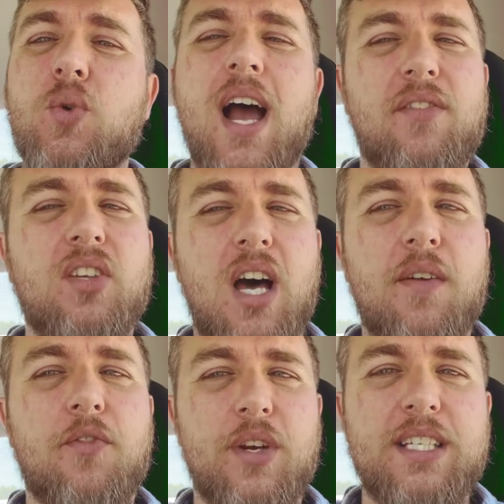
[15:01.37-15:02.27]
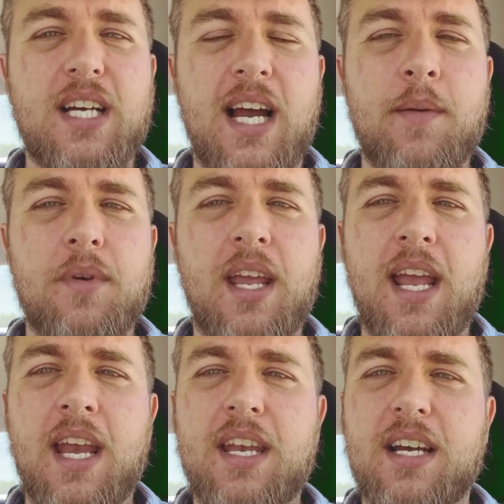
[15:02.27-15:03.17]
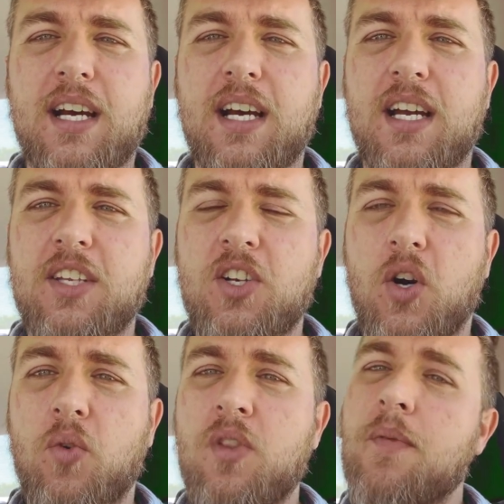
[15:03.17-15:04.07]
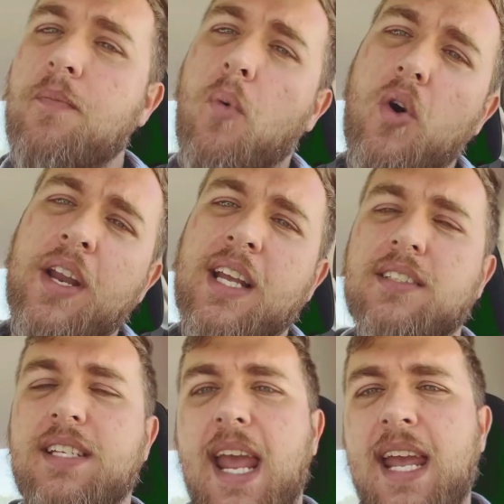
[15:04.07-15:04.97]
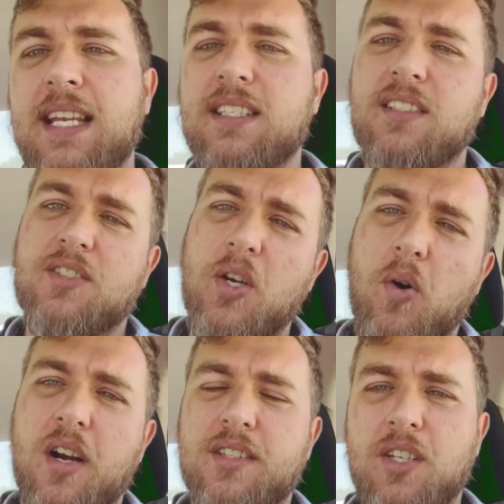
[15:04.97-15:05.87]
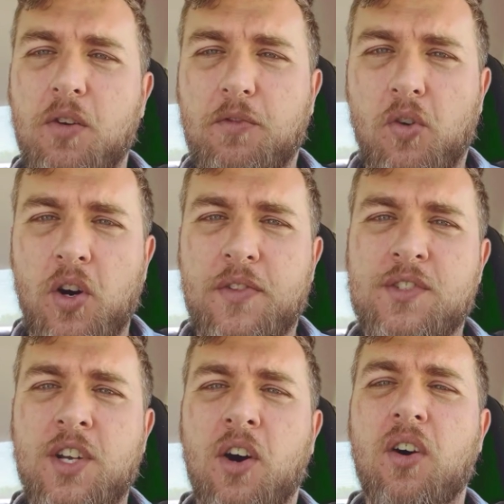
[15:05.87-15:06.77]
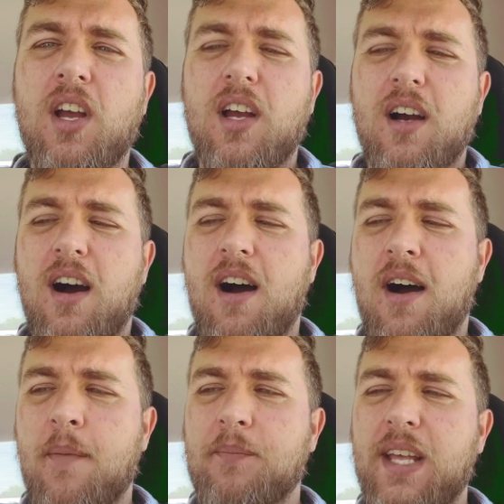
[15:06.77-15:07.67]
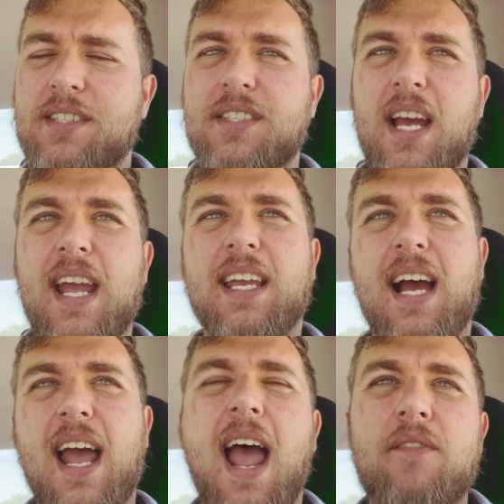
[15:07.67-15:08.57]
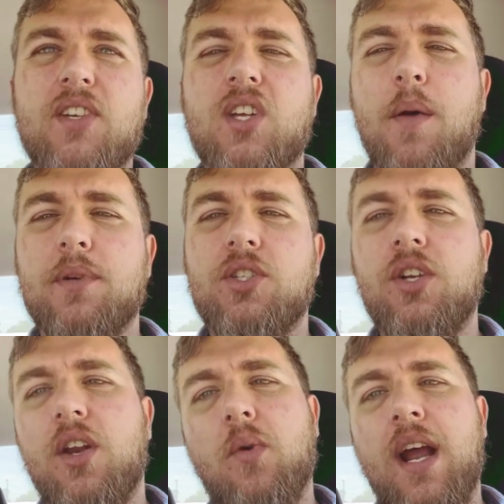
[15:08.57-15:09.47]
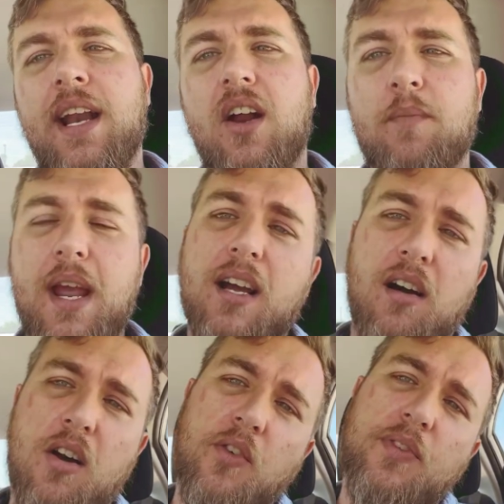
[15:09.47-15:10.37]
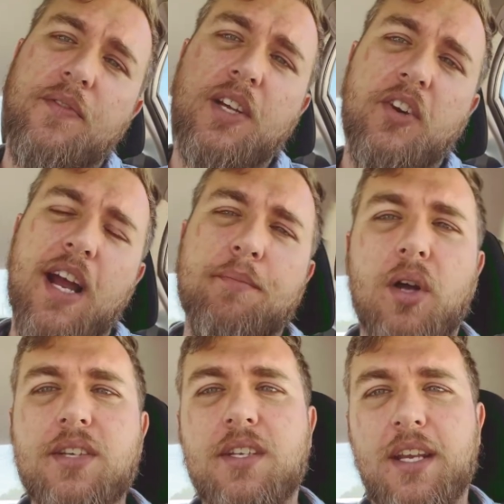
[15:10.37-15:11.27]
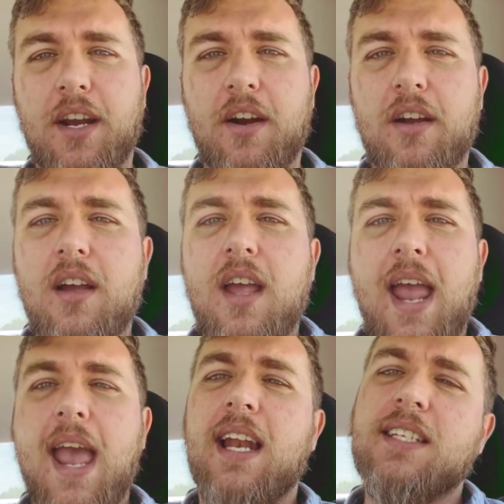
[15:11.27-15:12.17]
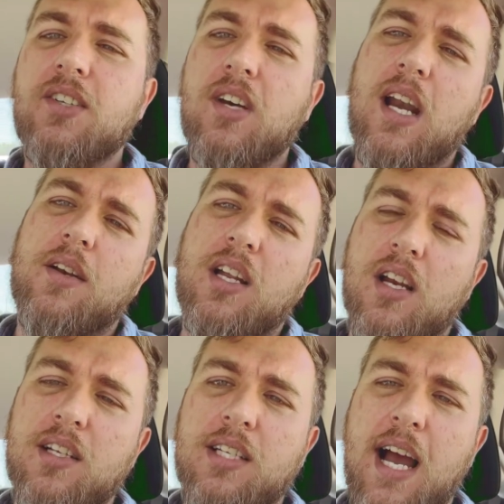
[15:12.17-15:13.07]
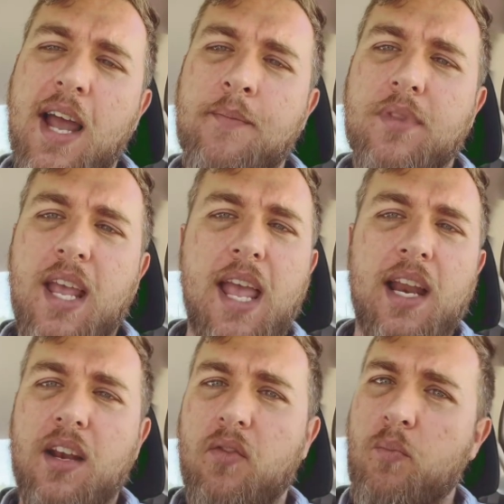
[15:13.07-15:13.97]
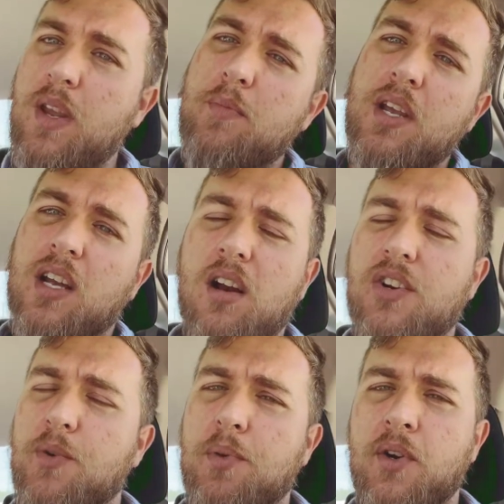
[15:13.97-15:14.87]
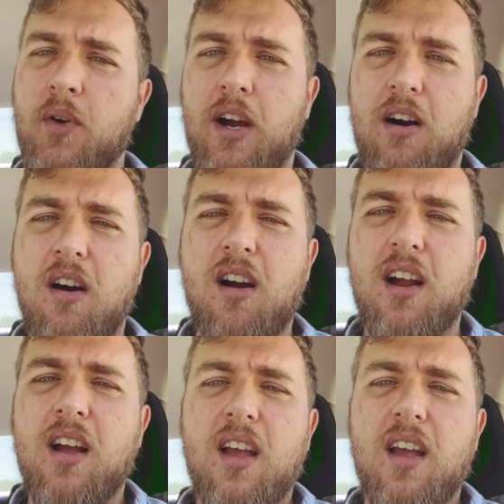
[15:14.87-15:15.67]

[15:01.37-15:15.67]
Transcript: have a lot of free time and, you know, the mornings, days, and so on and so forth. So, it's like, I have this opportunity right now to make 150 grand plus a year, and I still got a ton of time. And me being an entrepreneur at heart,